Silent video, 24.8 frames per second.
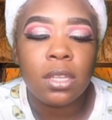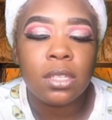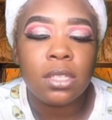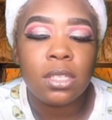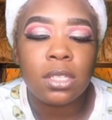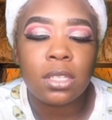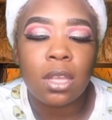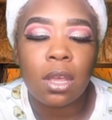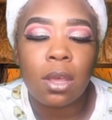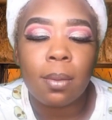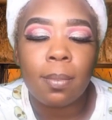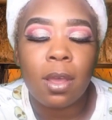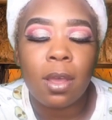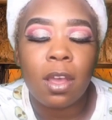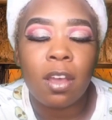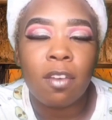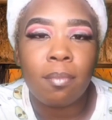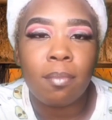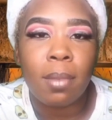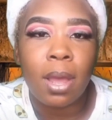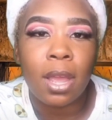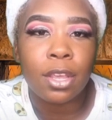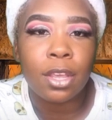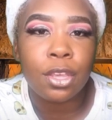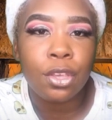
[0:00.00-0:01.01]
some of
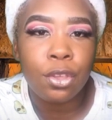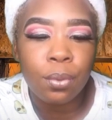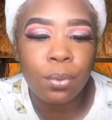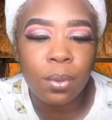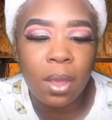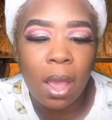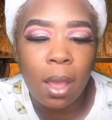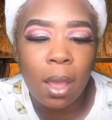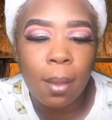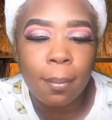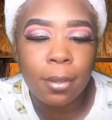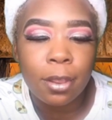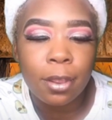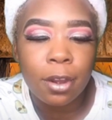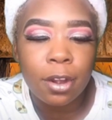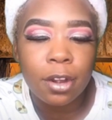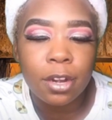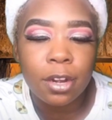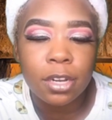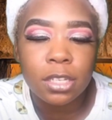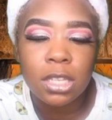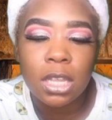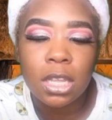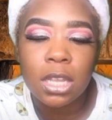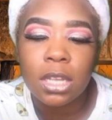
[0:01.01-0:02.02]
my
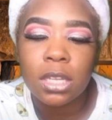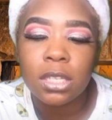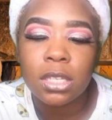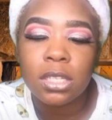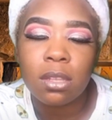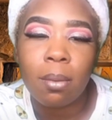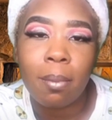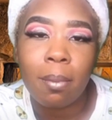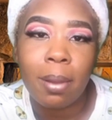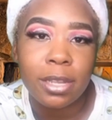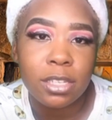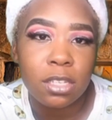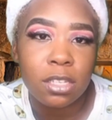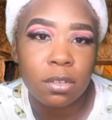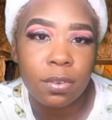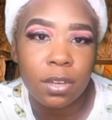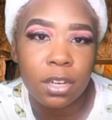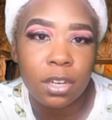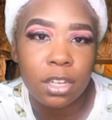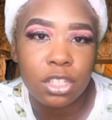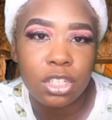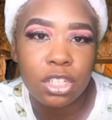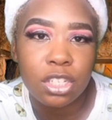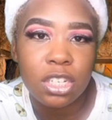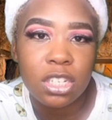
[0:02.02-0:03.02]
cucumbers, some
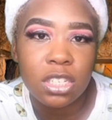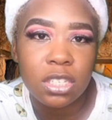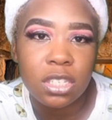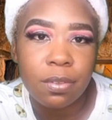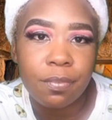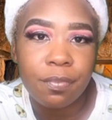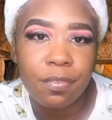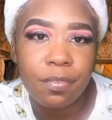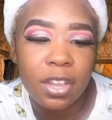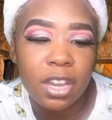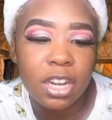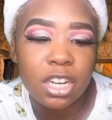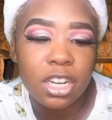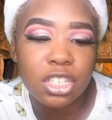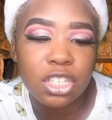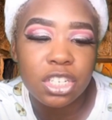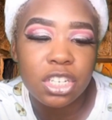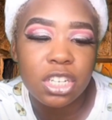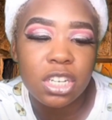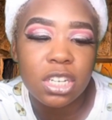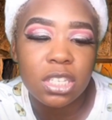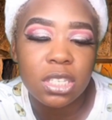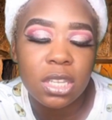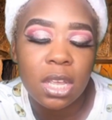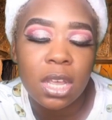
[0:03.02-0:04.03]
mozzarella cheese, some feta
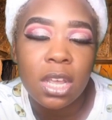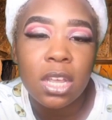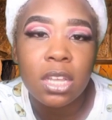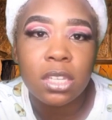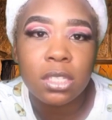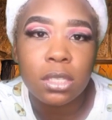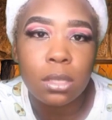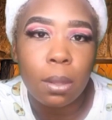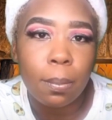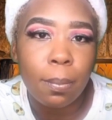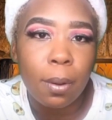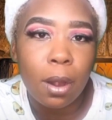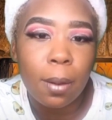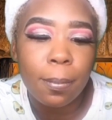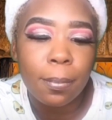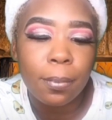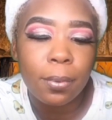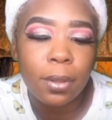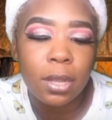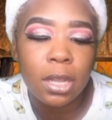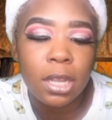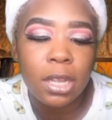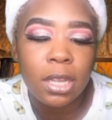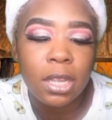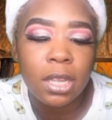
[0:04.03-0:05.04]
cheese, some purple
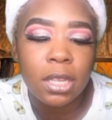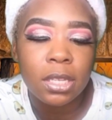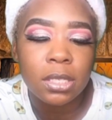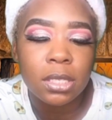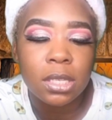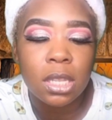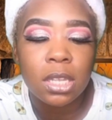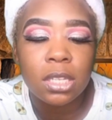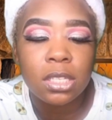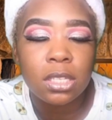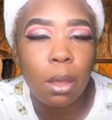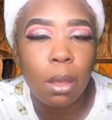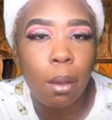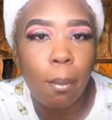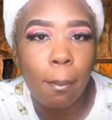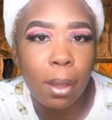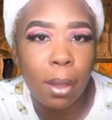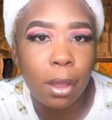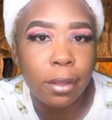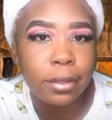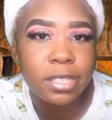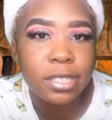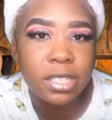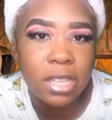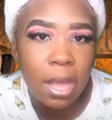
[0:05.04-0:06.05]
onions, some
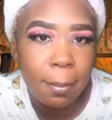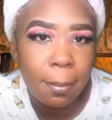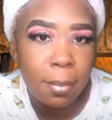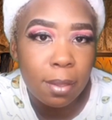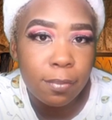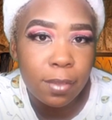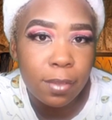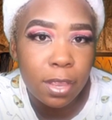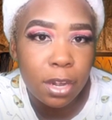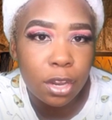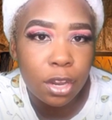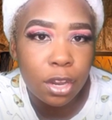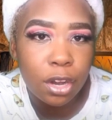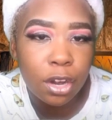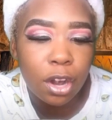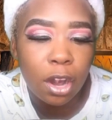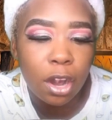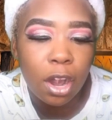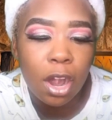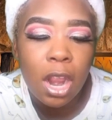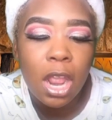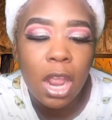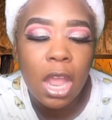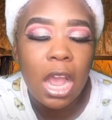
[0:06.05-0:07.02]
balsamic vinegar,